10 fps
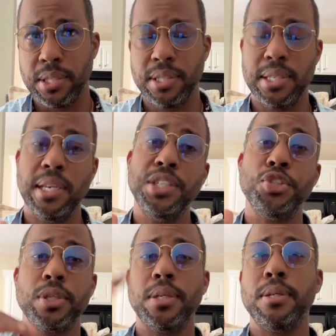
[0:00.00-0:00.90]

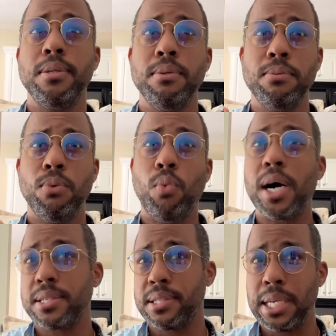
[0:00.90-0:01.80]
cylindrical
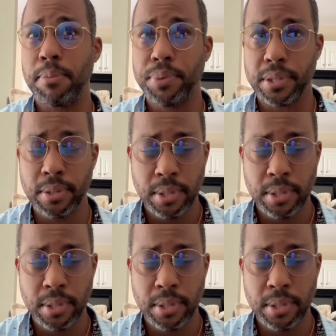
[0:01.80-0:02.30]
water sampler